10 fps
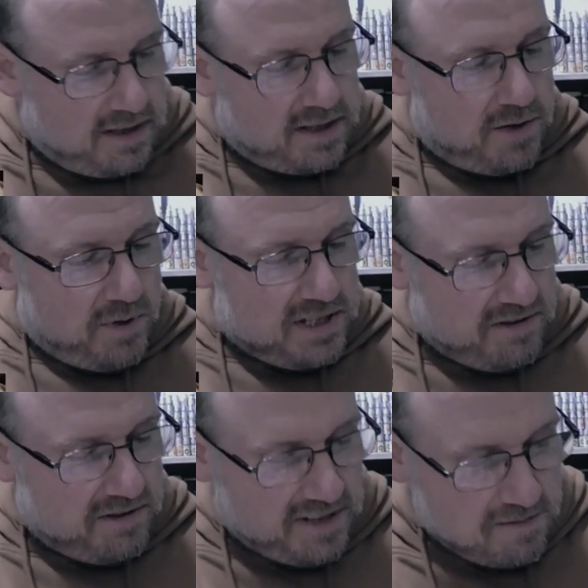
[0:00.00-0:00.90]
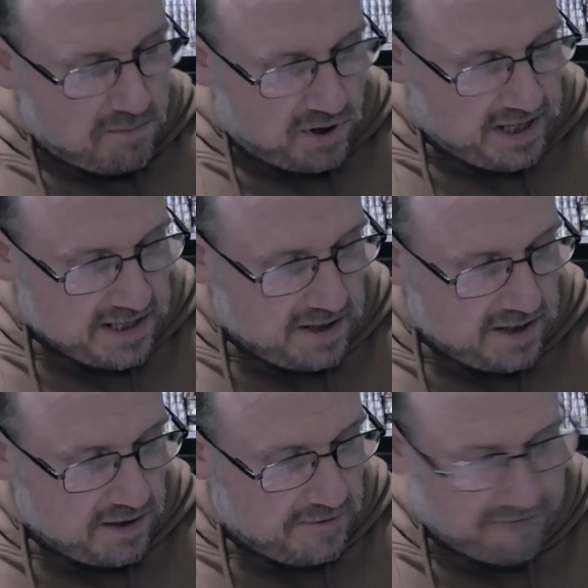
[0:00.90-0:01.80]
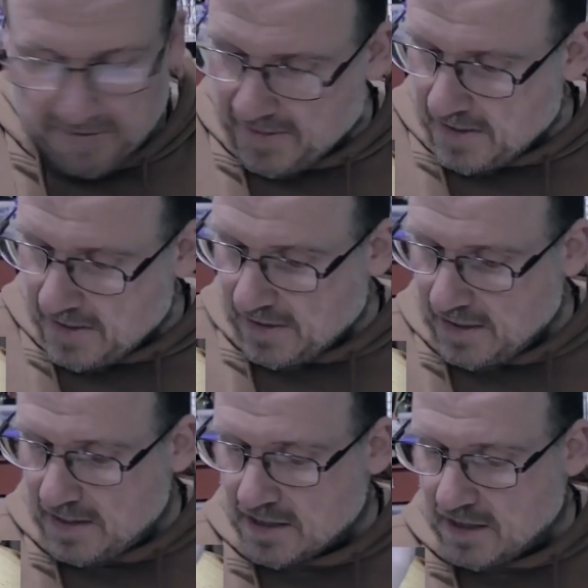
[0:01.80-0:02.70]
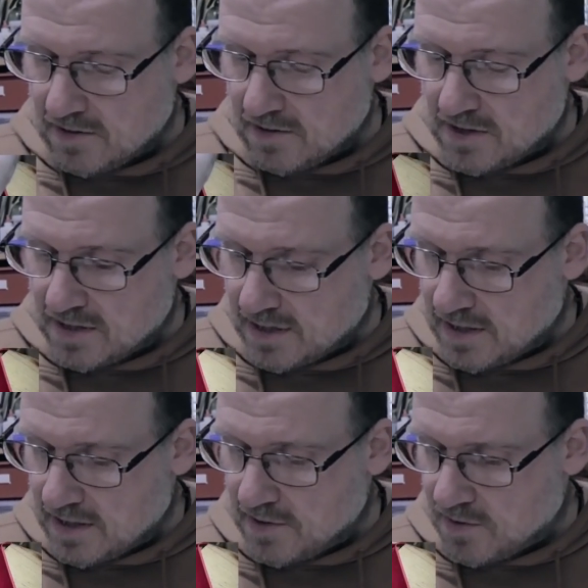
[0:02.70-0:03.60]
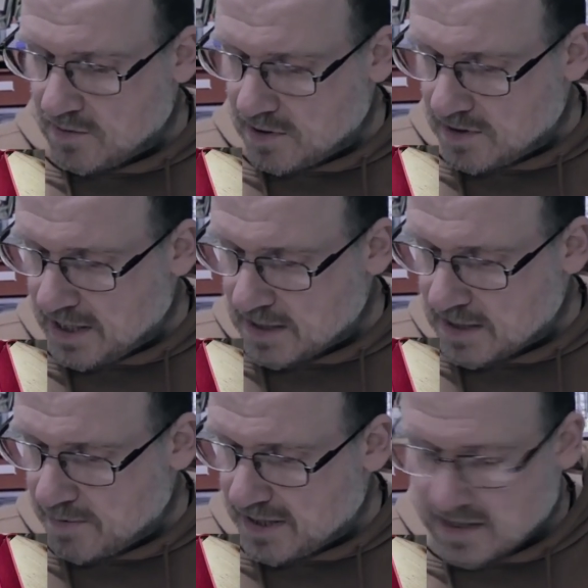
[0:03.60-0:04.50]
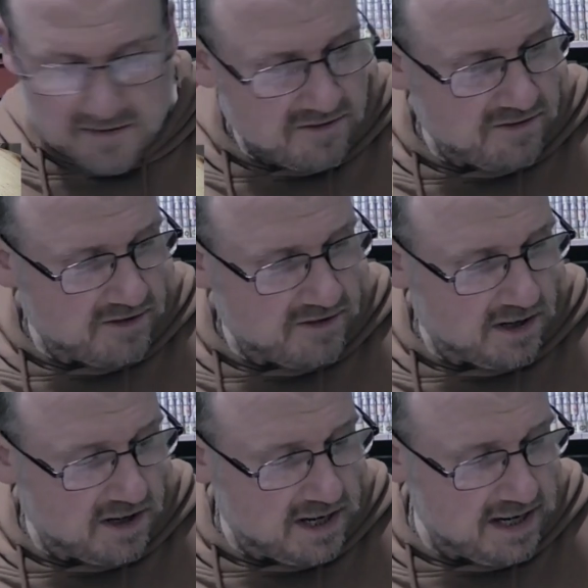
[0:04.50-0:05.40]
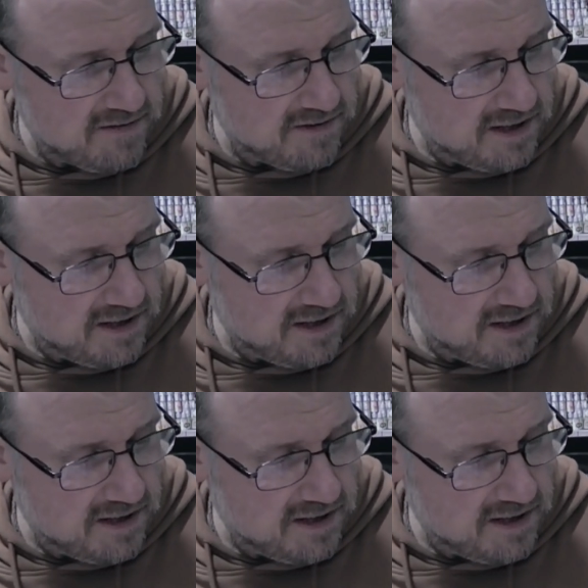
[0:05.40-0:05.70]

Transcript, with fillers: You wonder if they're mocking you. Okay, let's go. And then the next bit is a five.